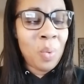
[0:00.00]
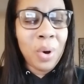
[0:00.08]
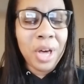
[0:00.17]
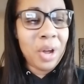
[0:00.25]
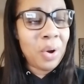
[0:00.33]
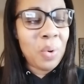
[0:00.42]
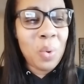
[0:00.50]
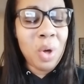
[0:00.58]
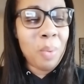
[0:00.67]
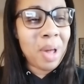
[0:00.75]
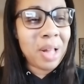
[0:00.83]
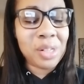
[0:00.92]
Warrior,
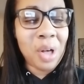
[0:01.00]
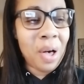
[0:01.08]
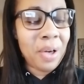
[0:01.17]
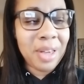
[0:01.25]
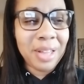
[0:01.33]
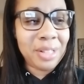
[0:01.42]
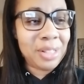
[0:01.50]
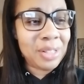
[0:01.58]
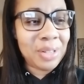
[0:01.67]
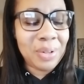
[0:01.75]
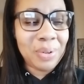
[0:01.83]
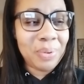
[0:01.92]
who am I talking
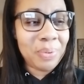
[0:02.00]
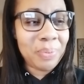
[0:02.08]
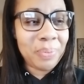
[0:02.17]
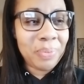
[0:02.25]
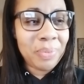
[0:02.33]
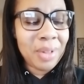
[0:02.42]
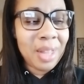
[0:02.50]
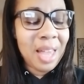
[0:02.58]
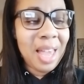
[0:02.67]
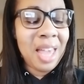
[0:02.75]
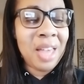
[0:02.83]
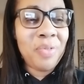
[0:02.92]
to?
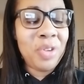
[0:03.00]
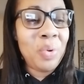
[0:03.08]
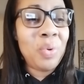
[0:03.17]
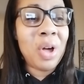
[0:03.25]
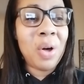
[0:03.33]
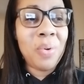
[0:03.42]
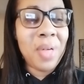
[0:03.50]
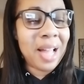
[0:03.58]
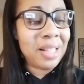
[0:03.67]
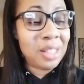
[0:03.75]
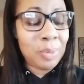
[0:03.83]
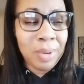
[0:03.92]
If you know
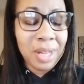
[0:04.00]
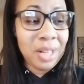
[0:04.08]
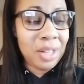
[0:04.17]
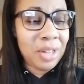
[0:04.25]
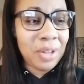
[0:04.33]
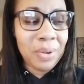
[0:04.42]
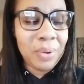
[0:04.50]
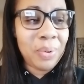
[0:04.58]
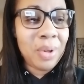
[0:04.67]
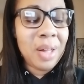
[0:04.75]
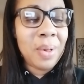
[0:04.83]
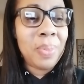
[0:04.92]
that's been
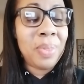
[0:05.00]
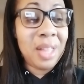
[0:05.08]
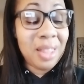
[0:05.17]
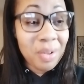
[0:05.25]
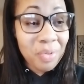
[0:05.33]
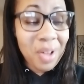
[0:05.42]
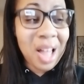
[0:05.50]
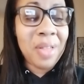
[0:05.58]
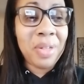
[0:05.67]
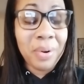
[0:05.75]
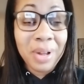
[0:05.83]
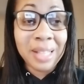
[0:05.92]
you, then the
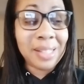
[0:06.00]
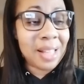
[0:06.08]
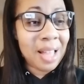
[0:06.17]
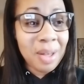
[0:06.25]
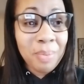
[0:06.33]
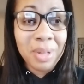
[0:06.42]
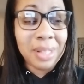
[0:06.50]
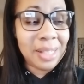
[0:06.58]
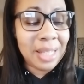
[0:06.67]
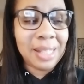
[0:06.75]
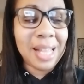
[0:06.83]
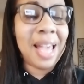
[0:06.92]
Father is coming
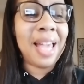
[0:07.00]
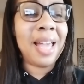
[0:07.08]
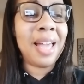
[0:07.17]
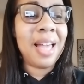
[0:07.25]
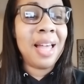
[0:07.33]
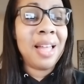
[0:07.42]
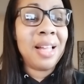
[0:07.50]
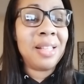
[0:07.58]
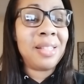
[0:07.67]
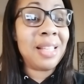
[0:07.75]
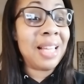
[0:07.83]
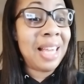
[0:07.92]
today
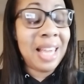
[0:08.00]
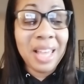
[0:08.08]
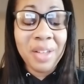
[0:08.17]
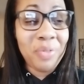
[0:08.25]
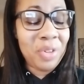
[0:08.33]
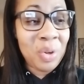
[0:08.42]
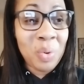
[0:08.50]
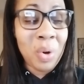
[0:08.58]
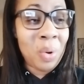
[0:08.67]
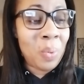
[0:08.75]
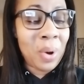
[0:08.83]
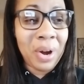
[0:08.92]
to give
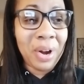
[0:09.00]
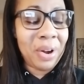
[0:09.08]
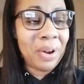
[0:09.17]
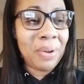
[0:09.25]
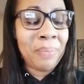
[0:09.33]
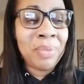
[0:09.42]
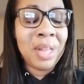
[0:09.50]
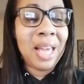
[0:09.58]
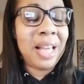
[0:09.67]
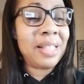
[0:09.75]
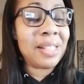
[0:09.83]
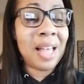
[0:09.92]
you a word.
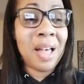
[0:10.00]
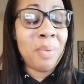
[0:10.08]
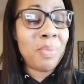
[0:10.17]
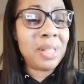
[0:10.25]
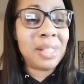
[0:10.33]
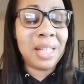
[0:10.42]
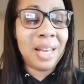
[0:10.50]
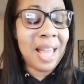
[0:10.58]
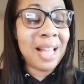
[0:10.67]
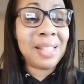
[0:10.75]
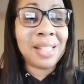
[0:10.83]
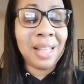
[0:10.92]
He's coming
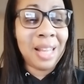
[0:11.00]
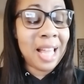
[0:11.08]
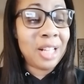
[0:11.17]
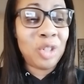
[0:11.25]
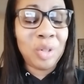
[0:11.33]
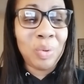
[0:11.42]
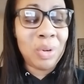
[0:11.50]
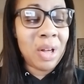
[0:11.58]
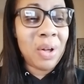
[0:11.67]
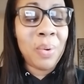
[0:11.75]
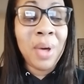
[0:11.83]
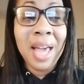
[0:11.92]
today to let you
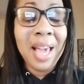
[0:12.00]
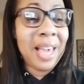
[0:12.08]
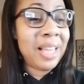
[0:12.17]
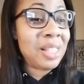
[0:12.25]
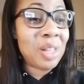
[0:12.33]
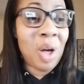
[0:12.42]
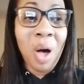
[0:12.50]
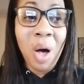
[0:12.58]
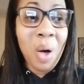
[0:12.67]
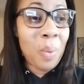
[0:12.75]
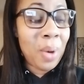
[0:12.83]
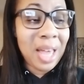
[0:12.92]
know He's
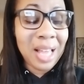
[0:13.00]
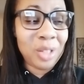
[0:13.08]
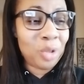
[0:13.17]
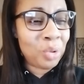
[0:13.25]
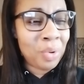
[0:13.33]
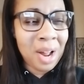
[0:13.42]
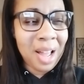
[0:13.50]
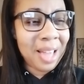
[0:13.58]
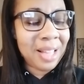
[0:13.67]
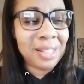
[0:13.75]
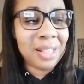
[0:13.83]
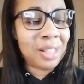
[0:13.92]
always
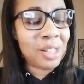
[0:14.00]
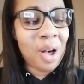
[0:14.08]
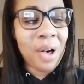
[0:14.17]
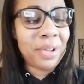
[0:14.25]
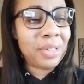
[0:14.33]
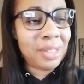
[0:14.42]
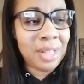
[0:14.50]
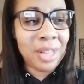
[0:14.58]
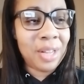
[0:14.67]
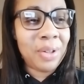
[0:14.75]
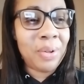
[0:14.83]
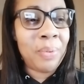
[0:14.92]
trying to talk to
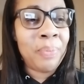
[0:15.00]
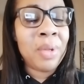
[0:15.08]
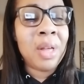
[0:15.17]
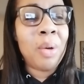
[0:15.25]
you,